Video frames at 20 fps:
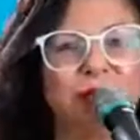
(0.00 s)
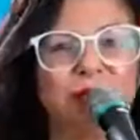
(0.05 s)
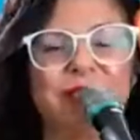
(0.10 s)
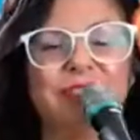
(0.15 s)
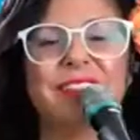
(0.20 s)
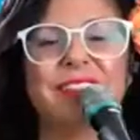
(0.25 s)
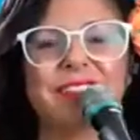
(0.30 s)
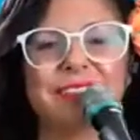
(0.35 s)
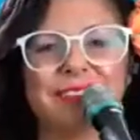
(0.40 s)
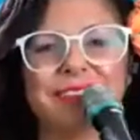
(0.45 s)

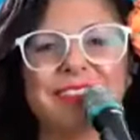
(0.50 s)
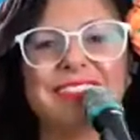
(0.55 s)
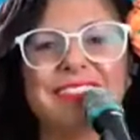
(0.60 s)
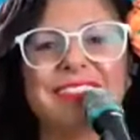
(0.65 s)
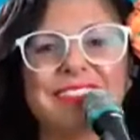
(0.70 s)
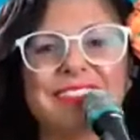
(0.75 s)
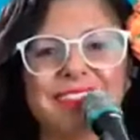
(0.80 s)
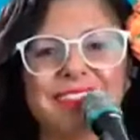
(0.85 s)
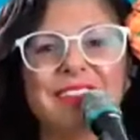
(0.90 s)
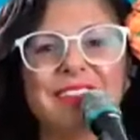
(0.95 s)
your
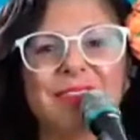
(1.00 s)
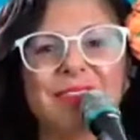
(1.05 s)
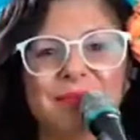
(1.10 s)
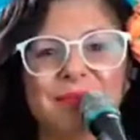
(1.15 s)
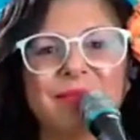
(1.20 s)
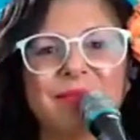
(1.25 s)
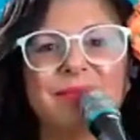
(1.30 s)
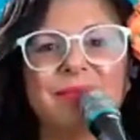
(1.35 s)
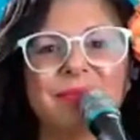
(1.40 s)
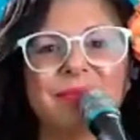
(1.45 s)
image, and that's
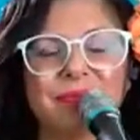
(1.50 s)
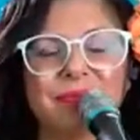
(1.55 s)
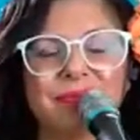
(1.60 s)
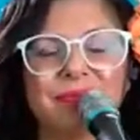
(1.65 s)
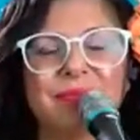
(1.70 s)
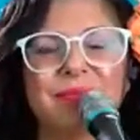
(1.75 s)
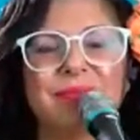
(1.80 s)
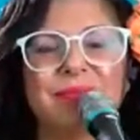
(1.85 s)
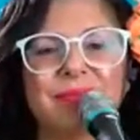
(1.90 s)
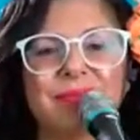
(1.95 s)
super
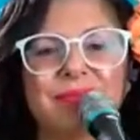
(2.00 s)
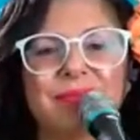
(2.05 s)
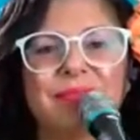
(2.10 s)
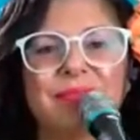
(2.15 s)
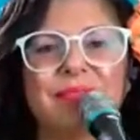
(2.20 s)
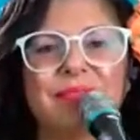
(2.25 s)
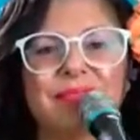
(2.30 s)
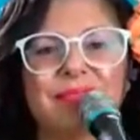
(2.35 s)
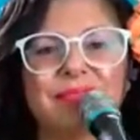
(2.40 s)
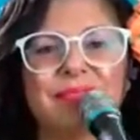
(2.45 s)
cool.
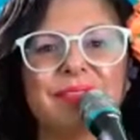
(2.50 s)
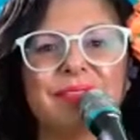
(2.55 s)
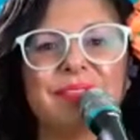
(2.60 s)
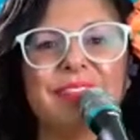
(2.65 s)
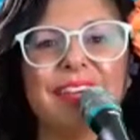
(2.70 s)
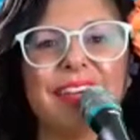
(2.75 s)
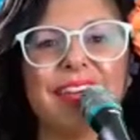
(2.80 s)
Super